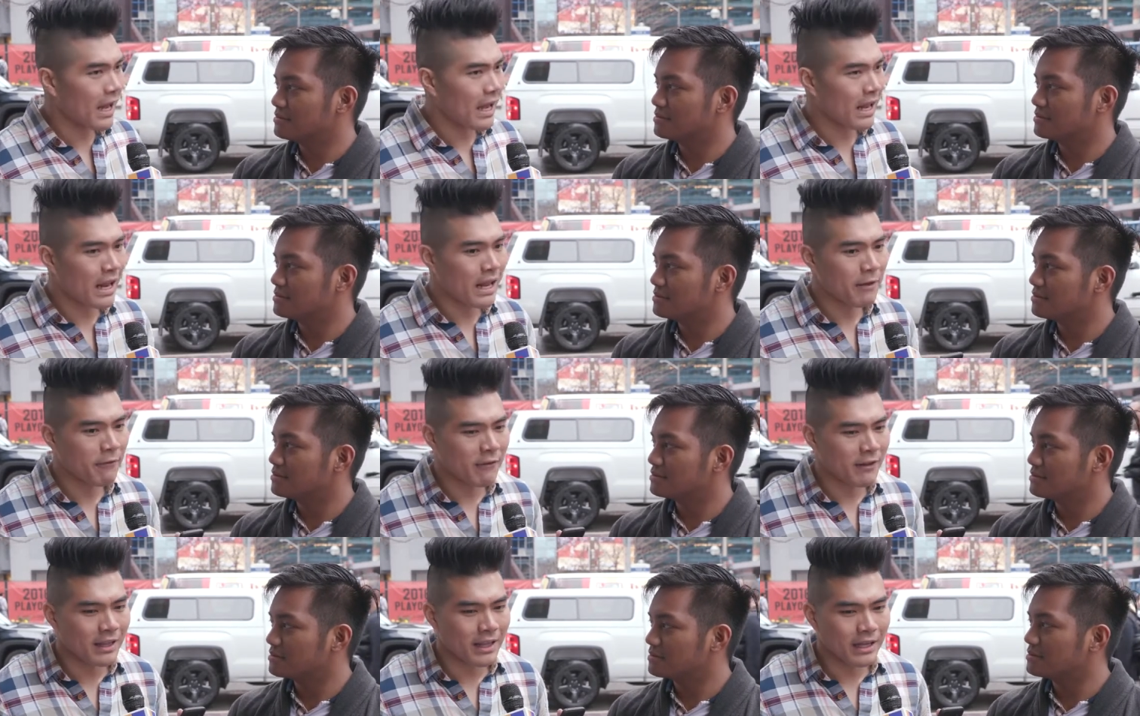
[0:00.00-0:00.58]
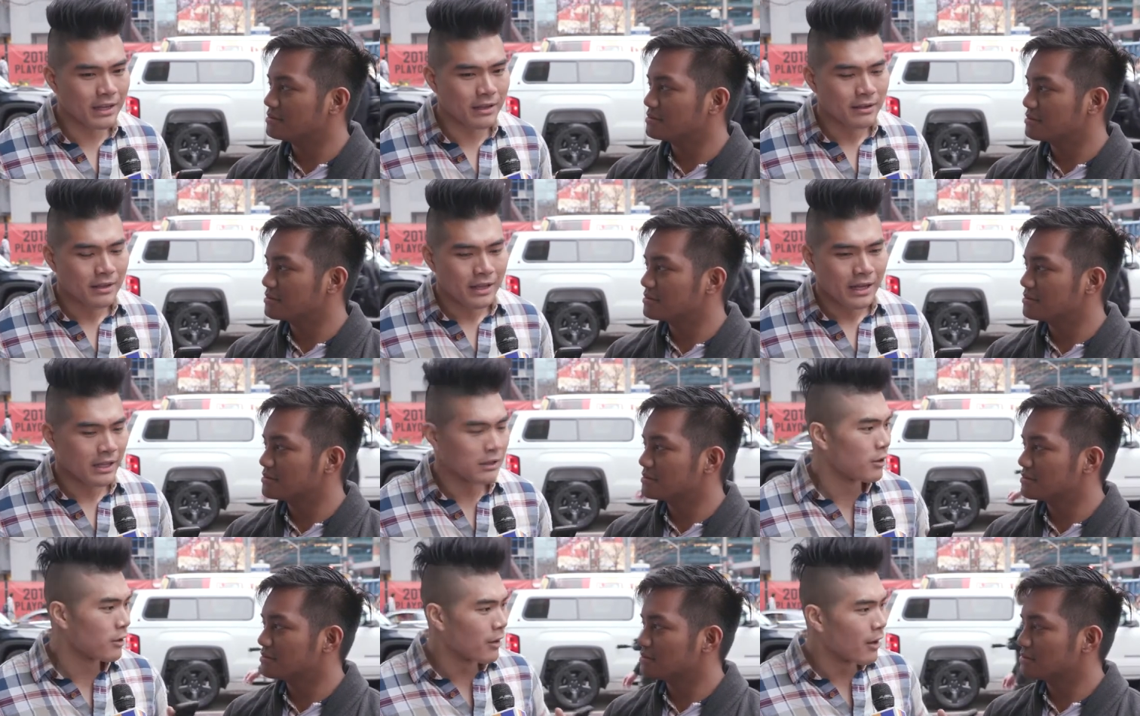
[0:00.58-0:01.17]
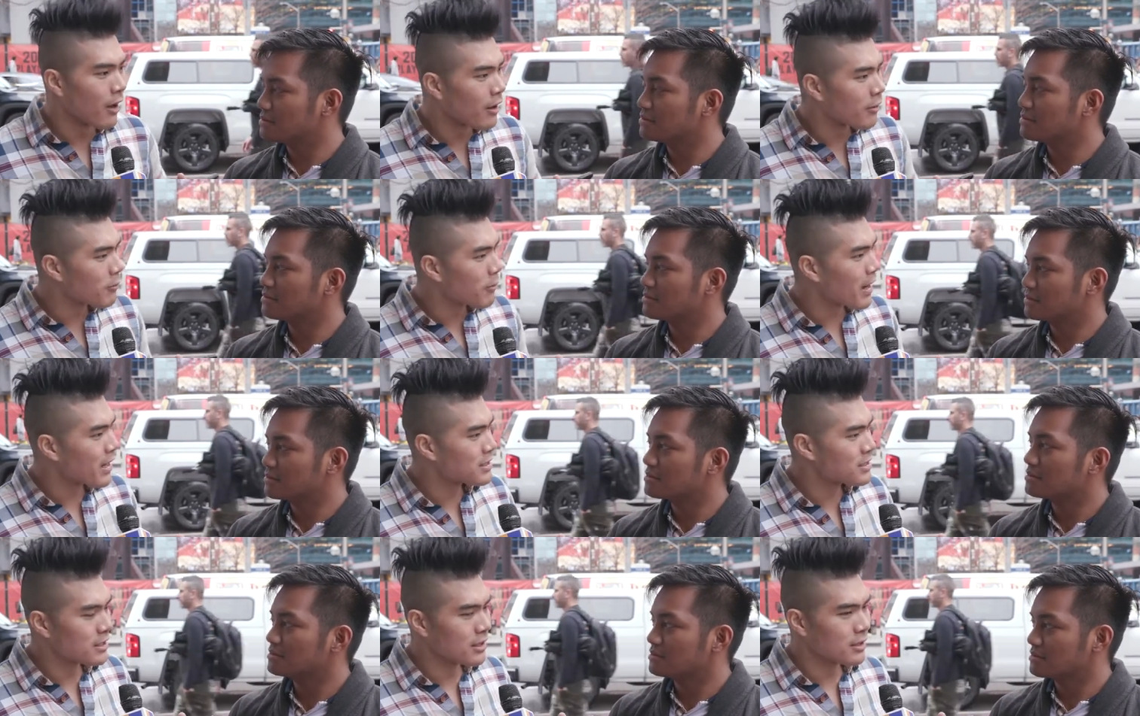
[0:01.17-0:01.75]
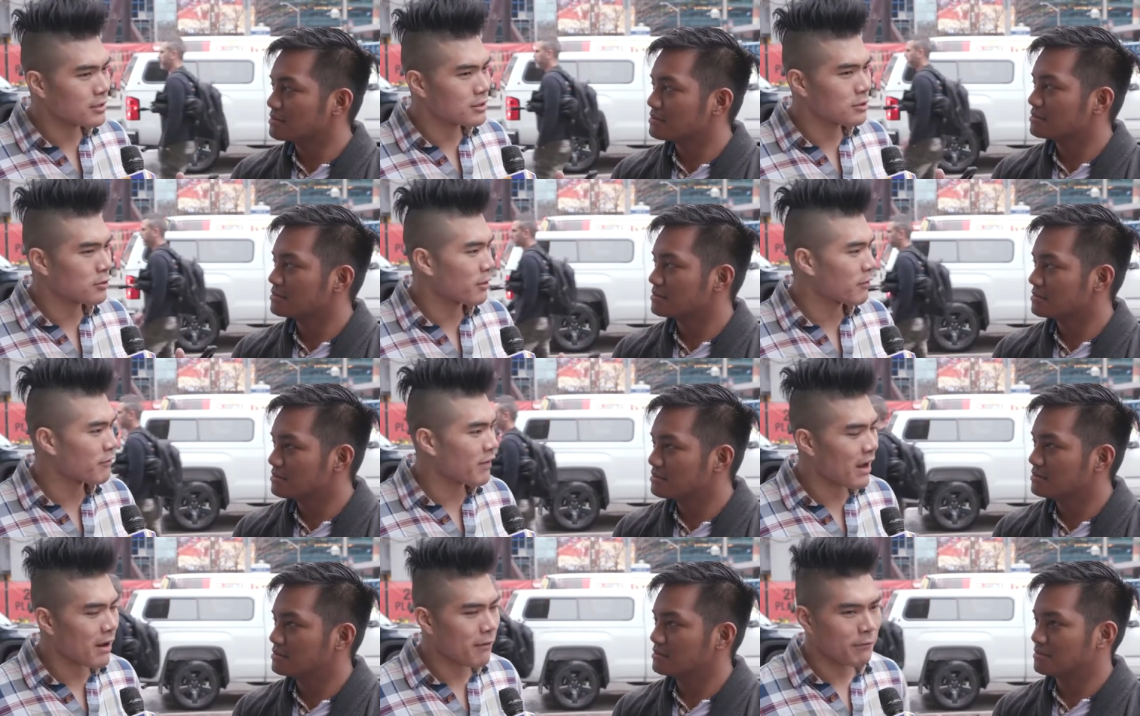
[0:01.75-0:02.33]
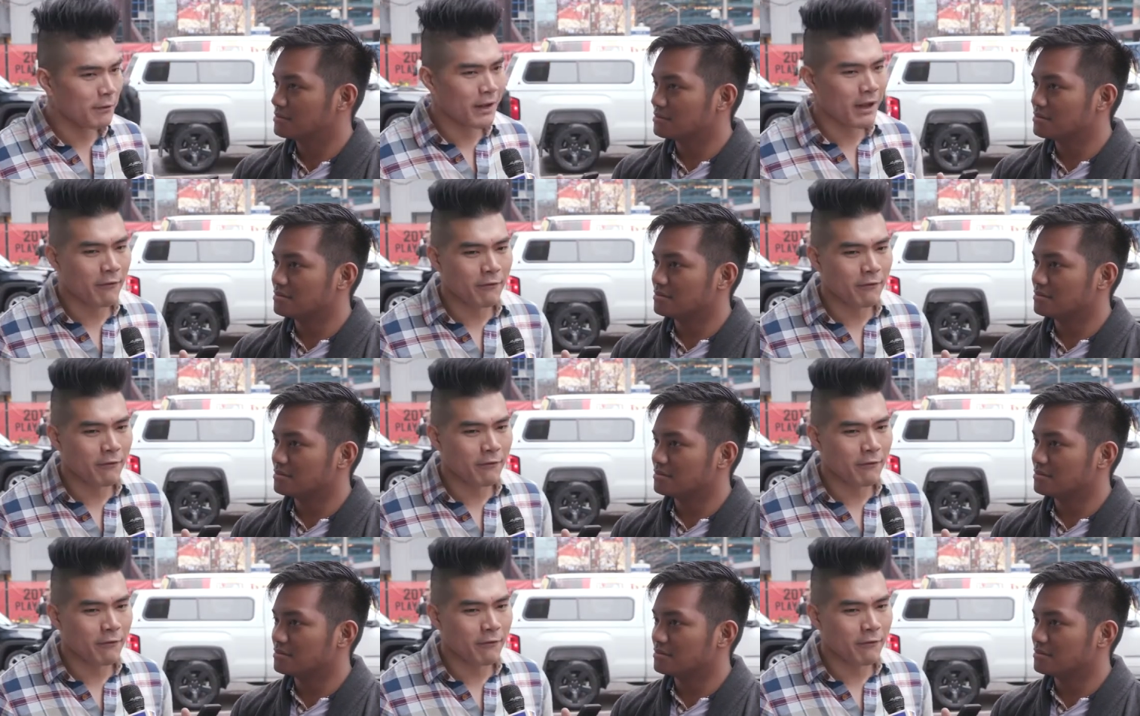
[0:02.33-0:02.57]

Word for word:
Speaker 1: And I feel like DeLon Wright's there to invest Banfield.